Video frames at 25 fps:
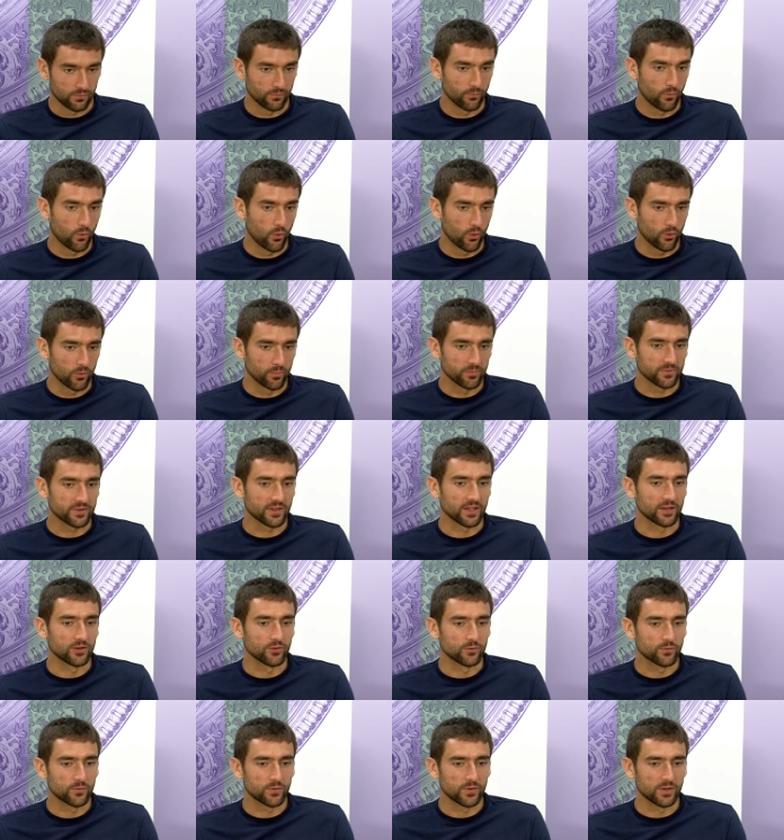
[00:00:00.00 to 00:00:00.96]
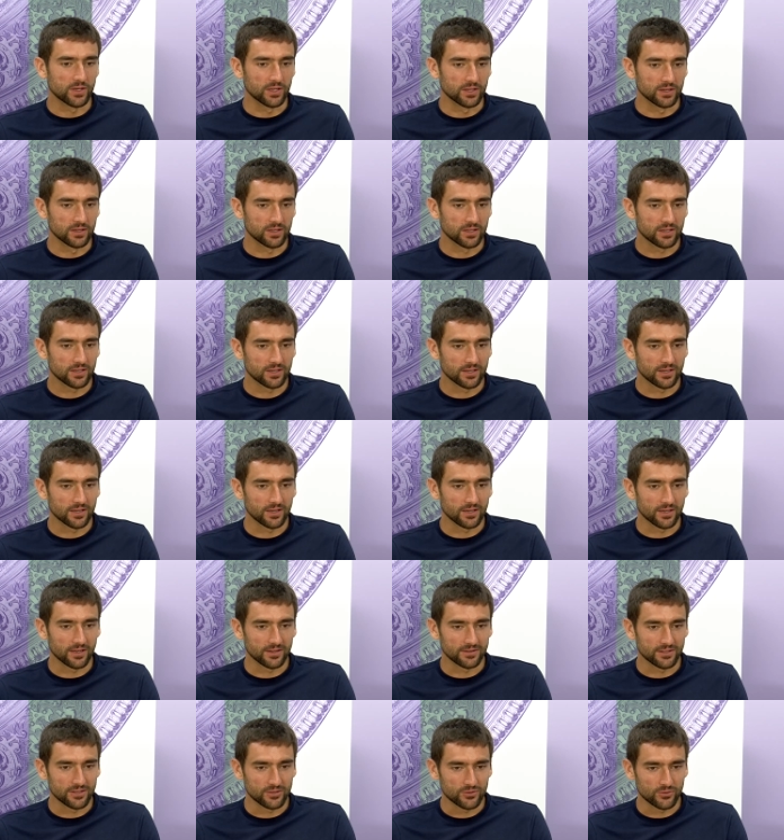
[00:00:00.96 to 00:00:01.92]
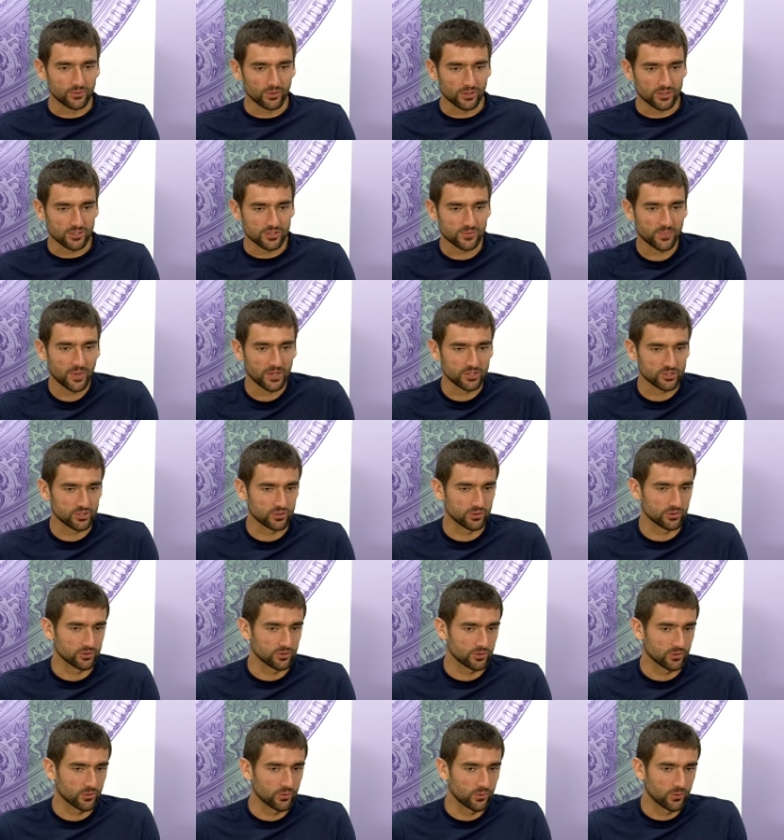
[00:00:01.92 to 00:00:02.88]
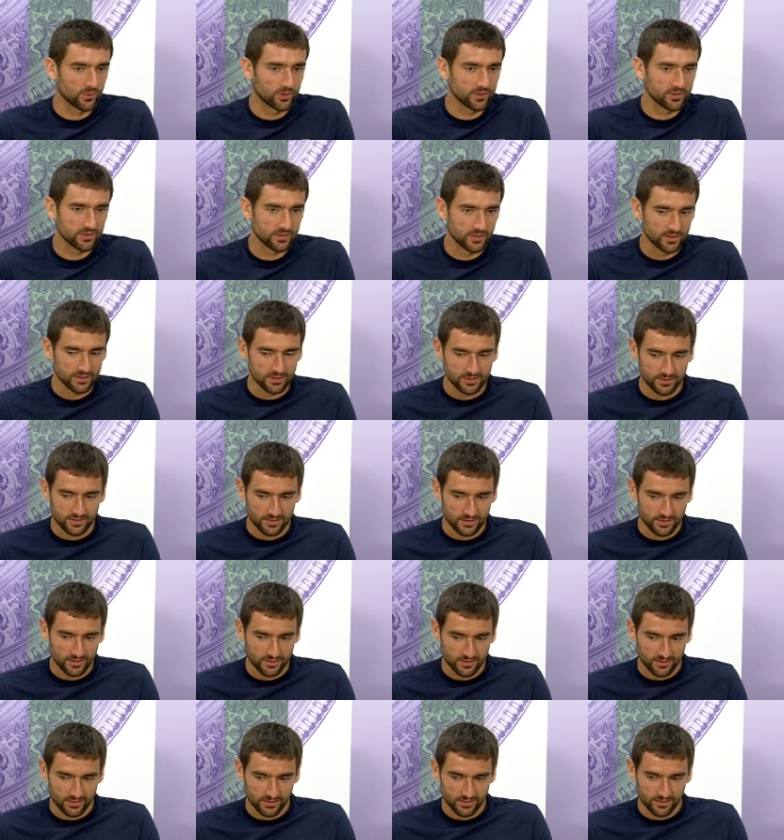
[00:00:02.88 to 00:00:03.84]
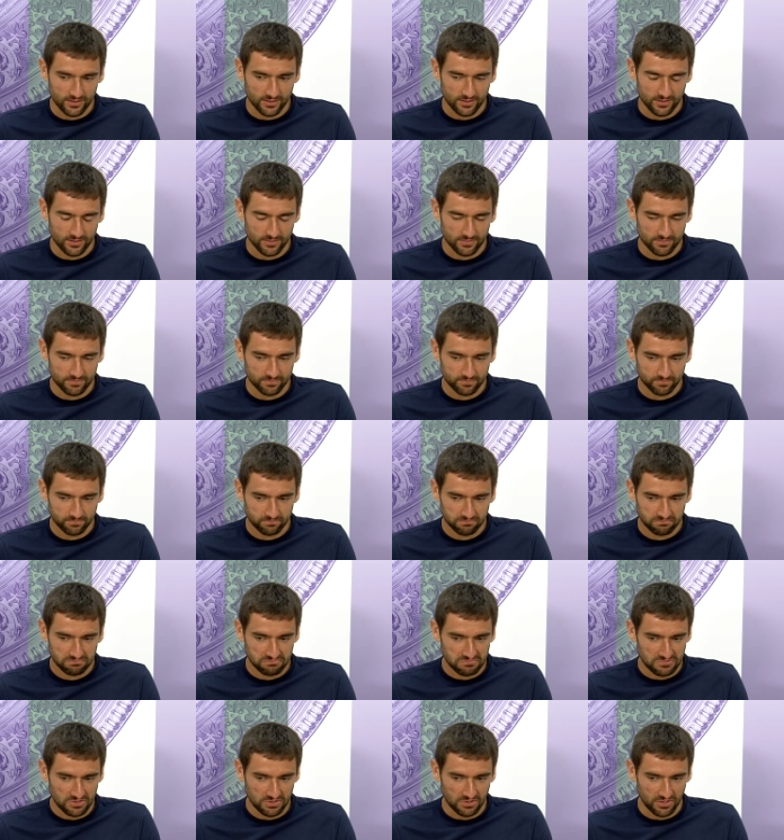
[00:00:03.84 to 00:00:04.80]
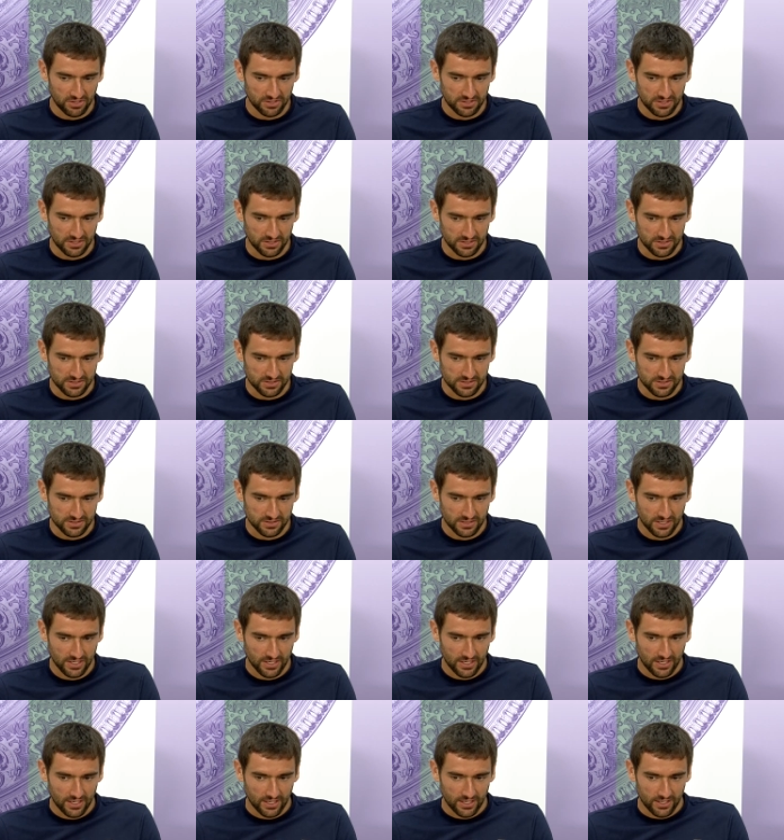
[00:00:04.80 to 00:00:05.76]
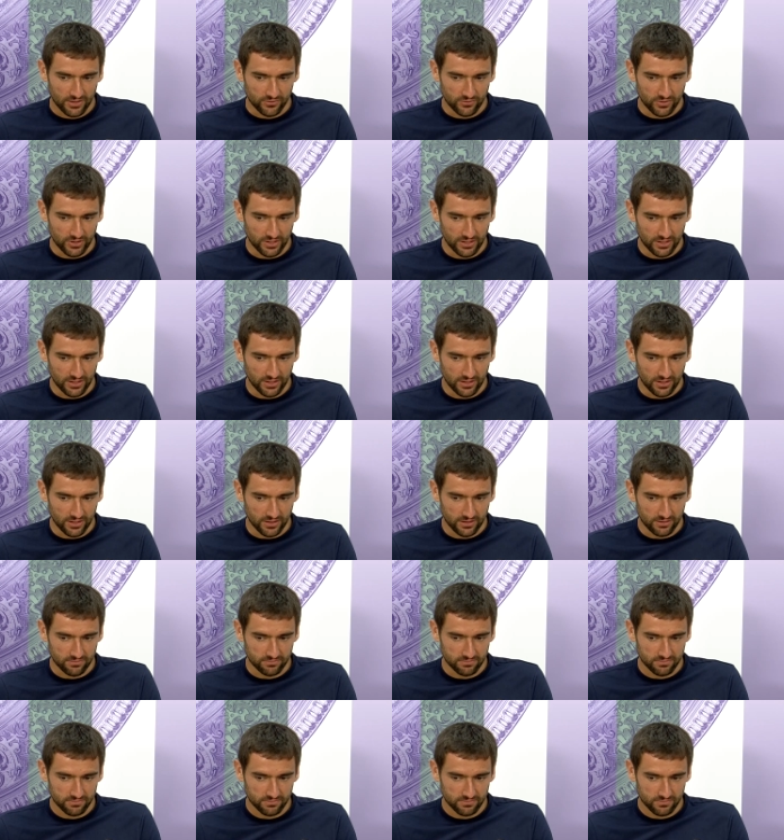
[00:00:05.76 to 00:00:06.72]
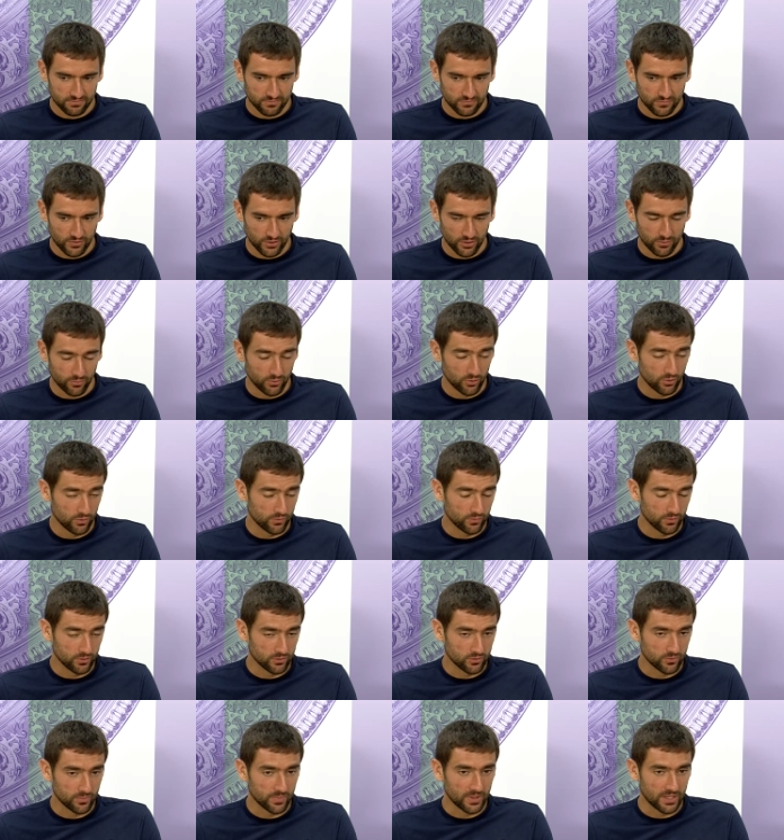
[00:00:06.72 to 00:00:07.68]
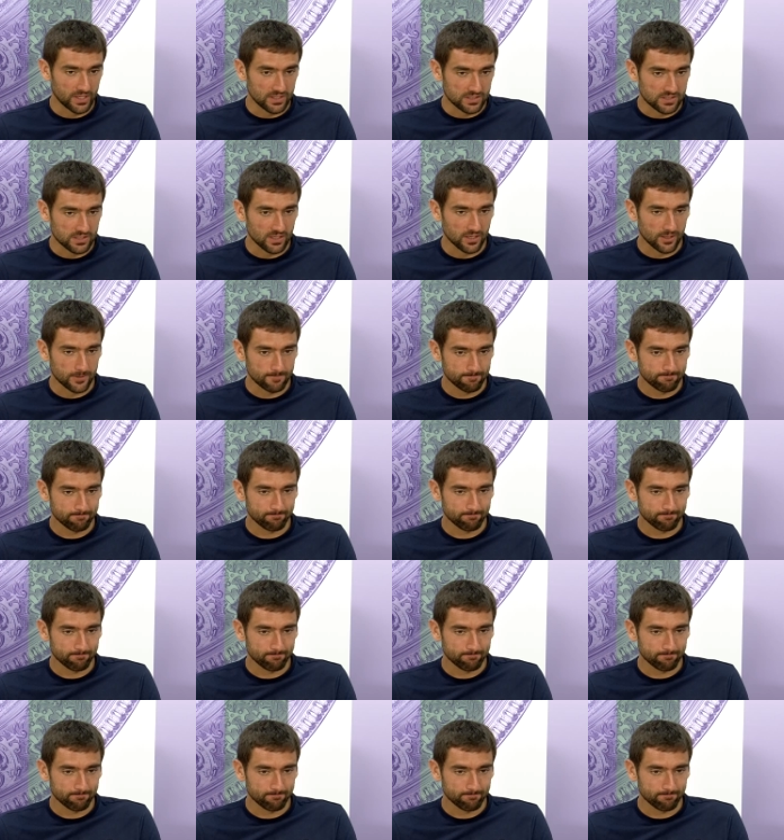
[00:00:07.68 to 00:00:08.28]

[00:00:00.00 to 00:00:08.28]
warmth, and you feel that you are special on the court, and you know, I think it's really really beautiful to play inside.